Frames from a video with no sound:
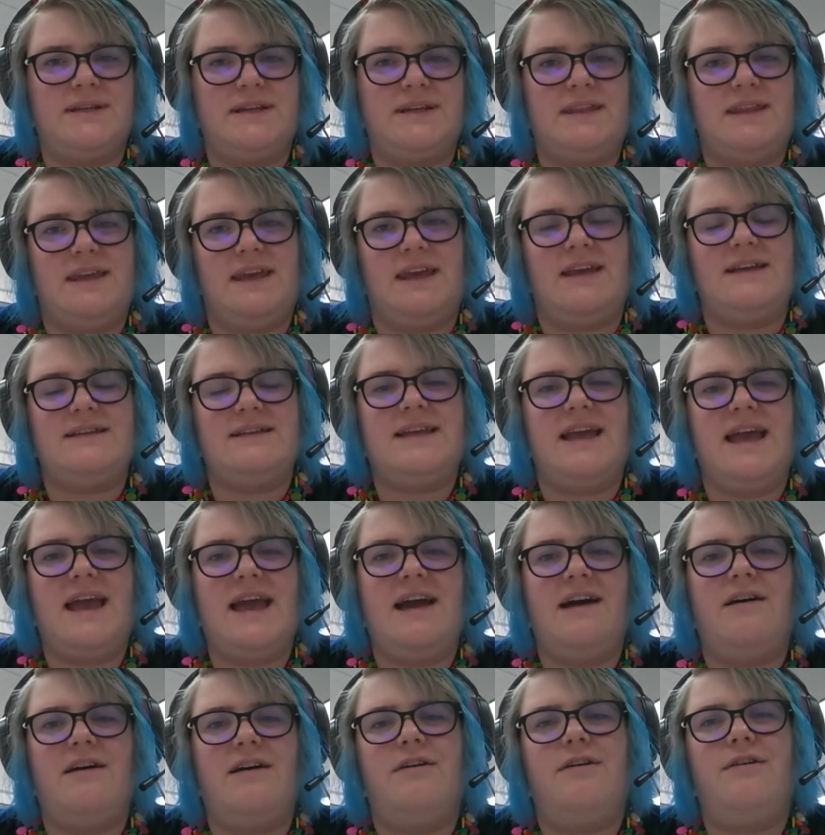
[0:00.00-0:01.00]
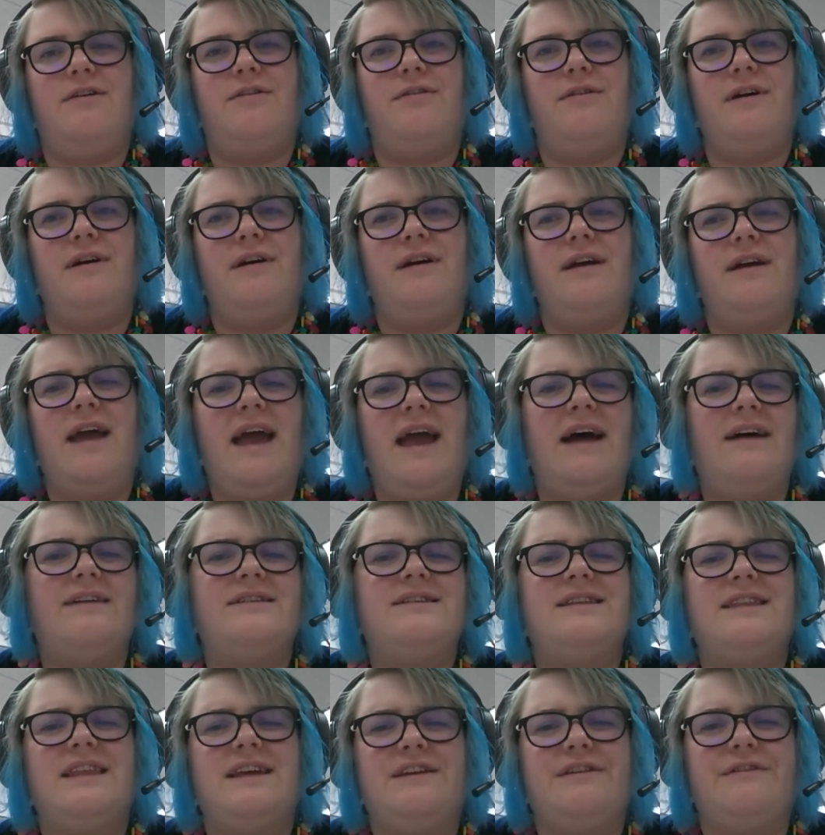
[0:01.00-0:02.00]
and things. How
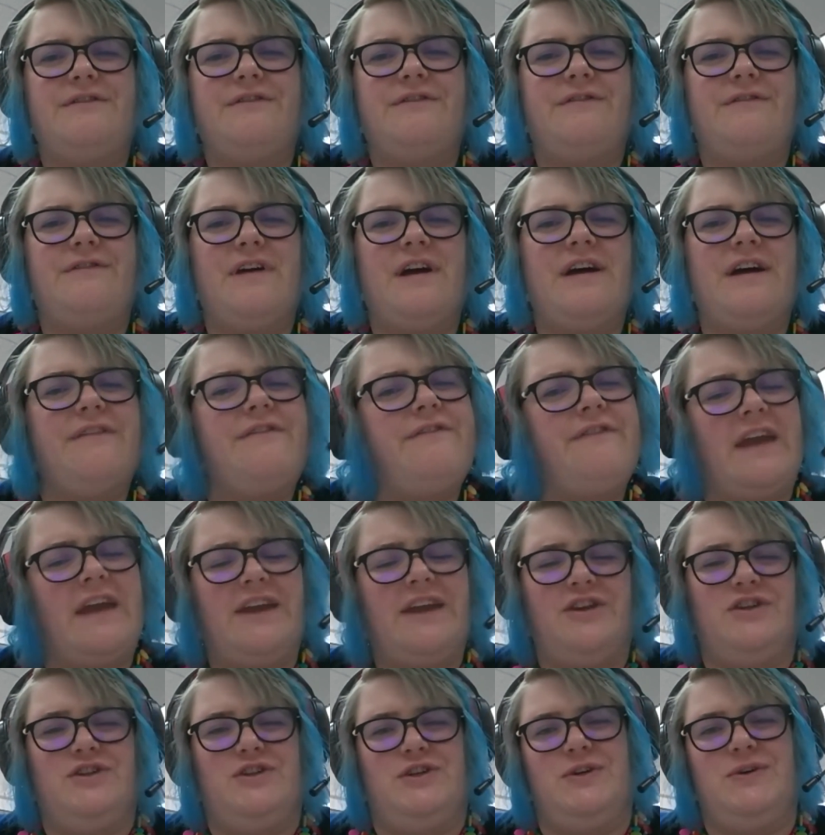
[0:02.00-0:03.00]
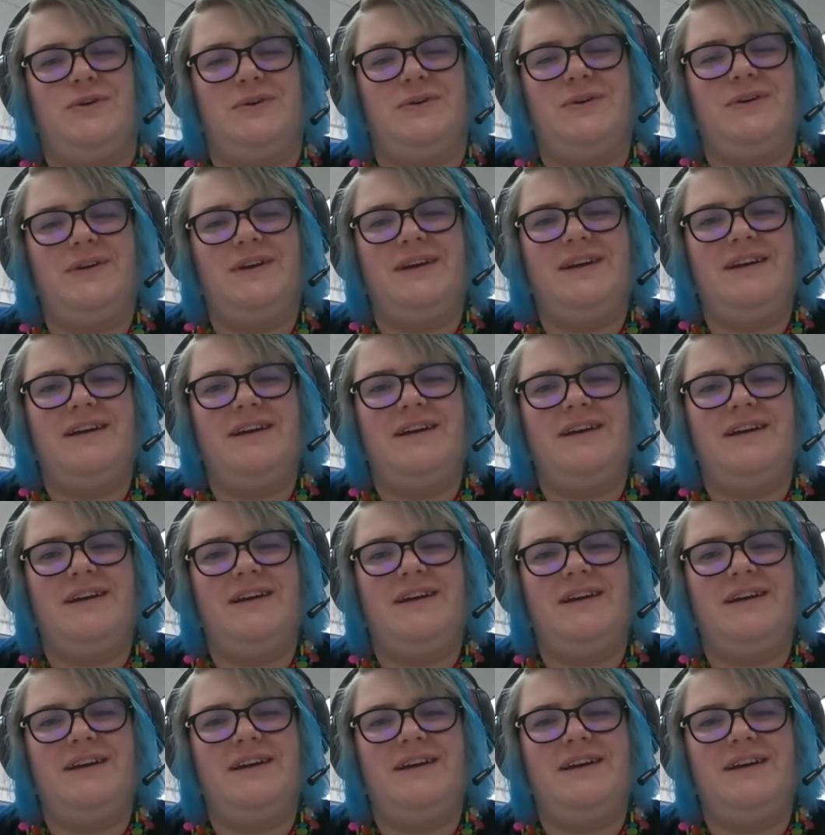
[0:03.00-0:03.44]
did that affect you?